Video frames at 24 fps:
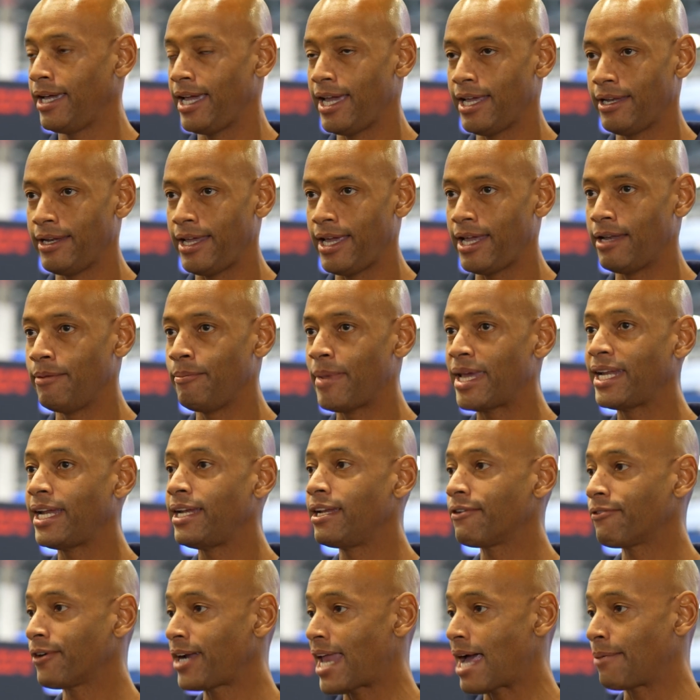in, in many
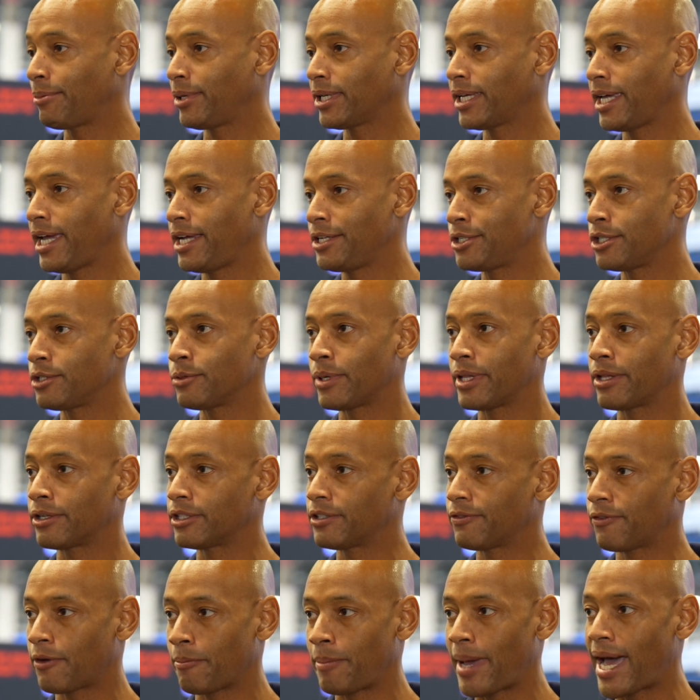different applications, whether it's for